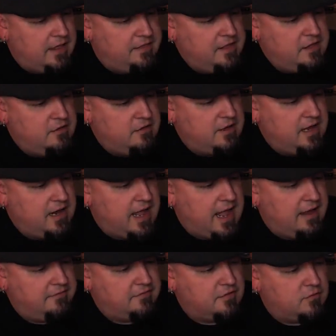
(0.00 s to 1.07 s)
think you kind of
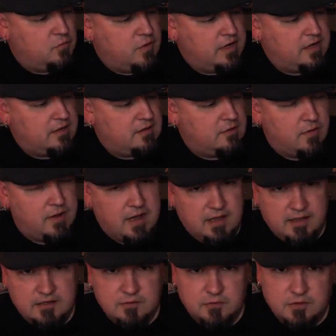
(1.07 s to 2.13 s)
have to wick it the way I
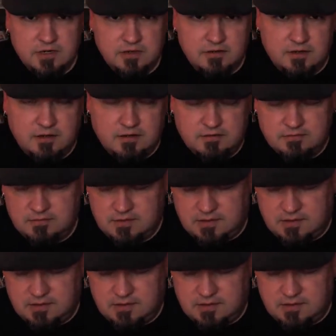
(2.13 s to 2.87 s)
like to wick the